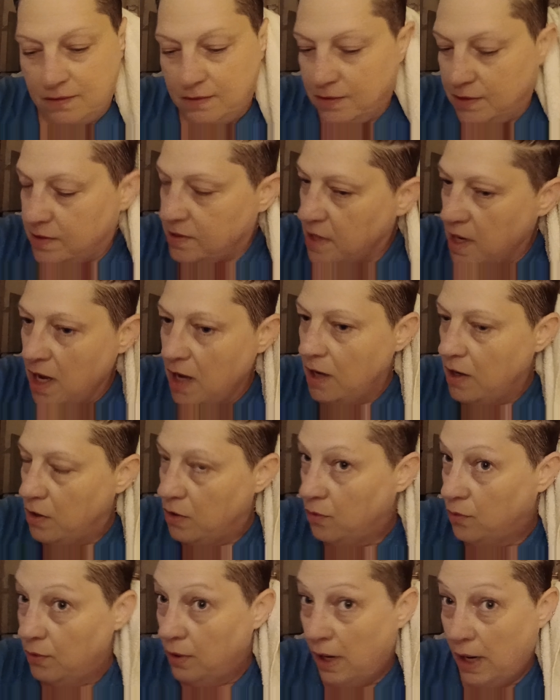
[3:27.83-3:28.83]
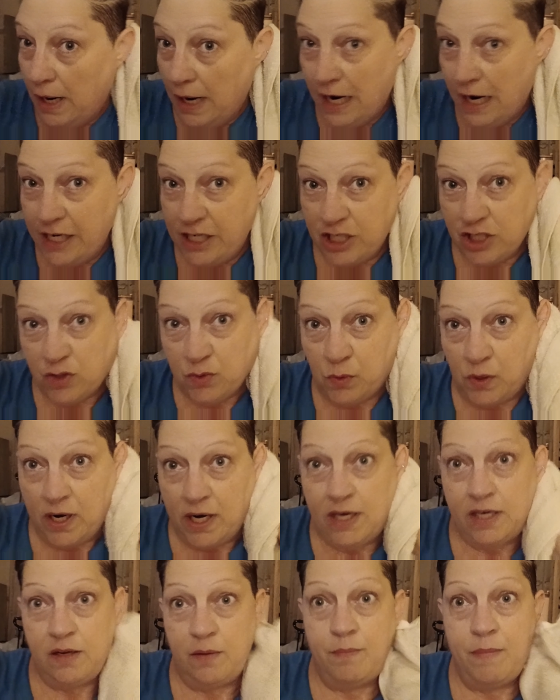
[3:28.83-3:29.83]
So I just
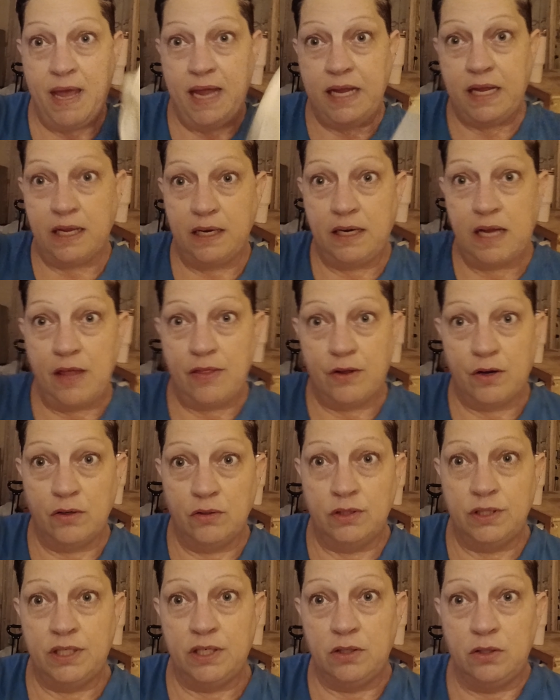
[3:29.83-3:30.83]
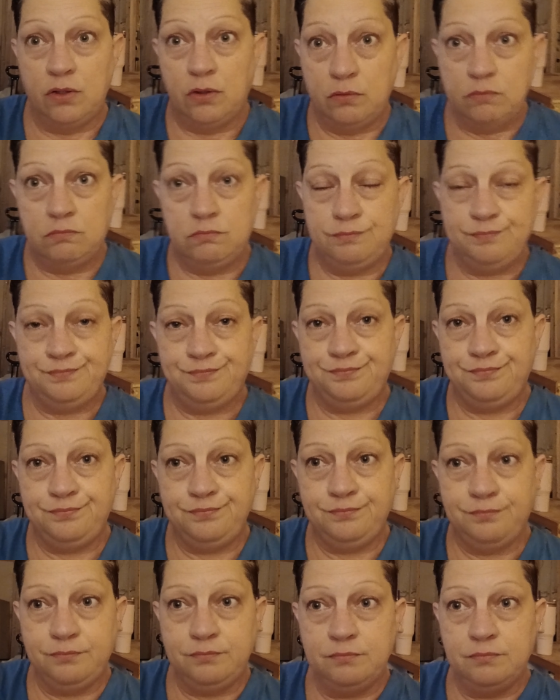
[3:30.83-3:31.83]
wanted to make another little
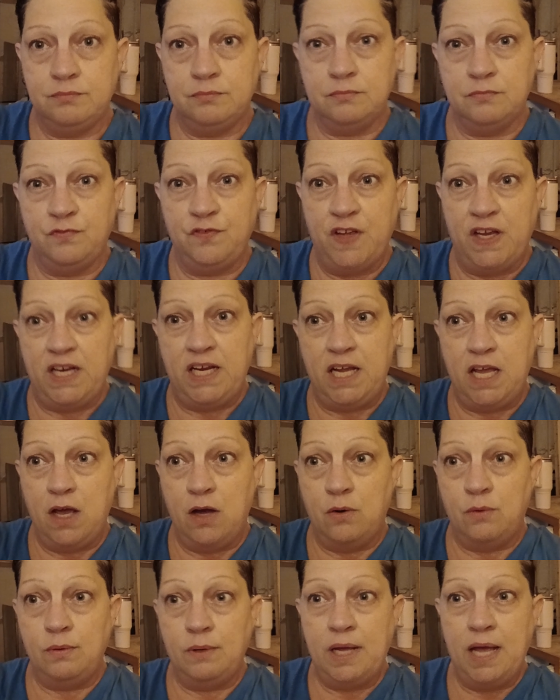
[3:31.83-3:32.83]
video.